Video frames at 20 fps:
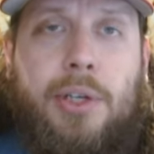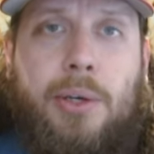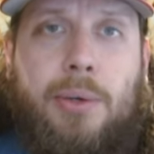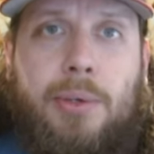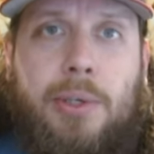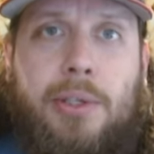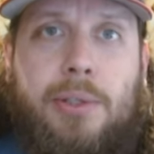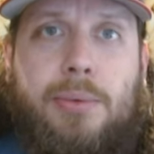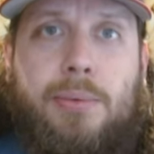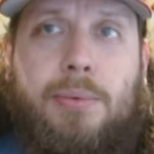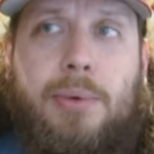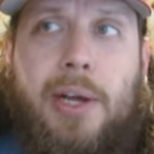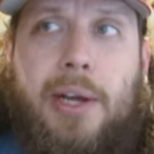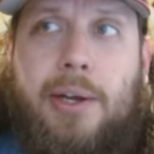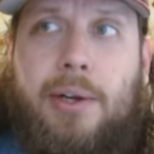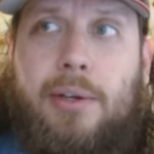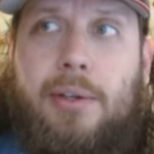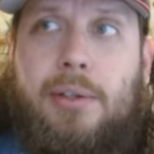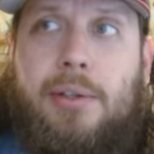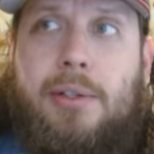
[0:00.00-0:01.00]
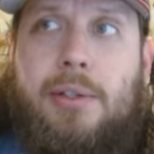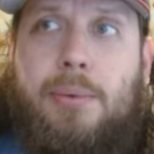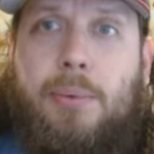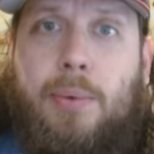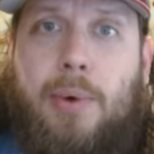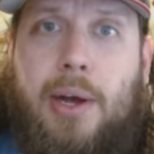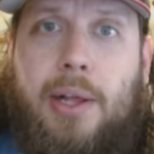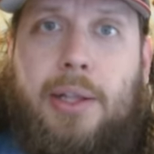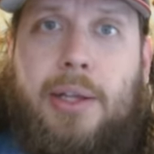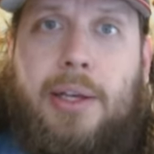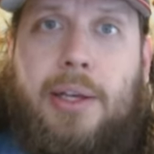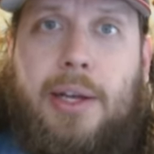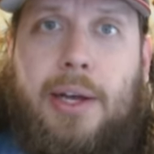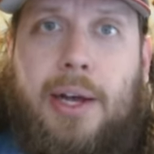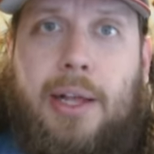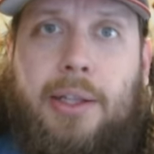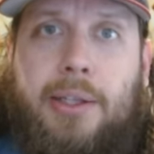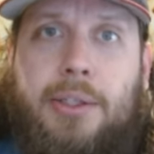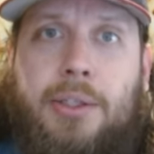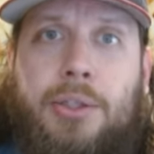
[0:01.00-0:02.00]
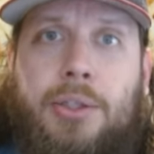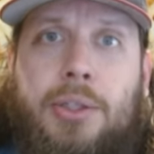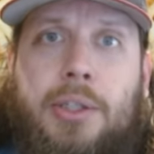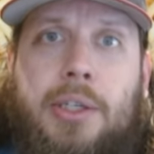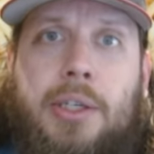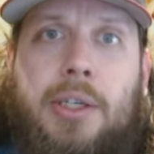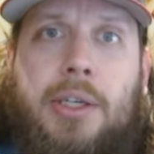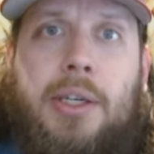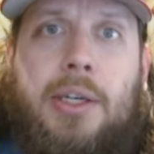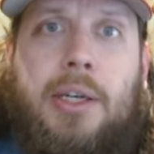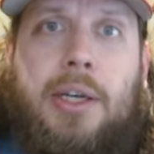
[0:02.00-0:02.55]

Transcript: Tony's records while in college.